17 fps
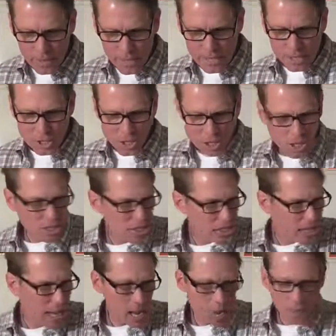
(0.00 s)
It's
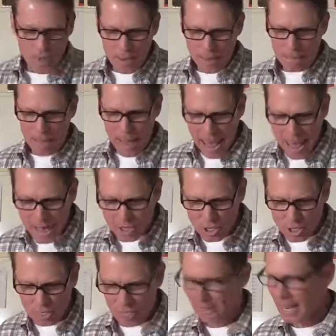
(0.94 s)
just how we
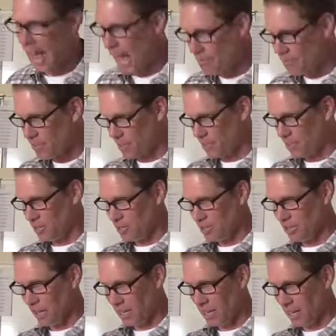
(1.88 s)
imagined lavender,
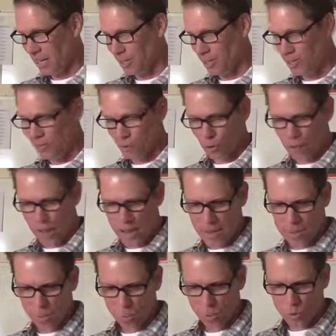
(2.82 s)
the color of
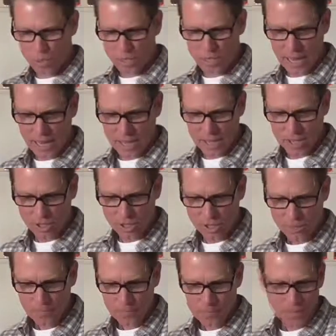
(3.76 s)
grape, would
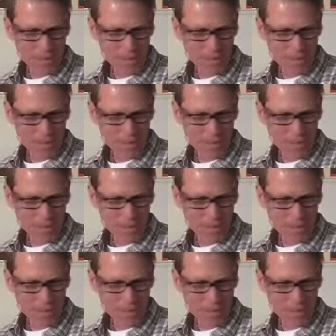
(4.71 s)
taste.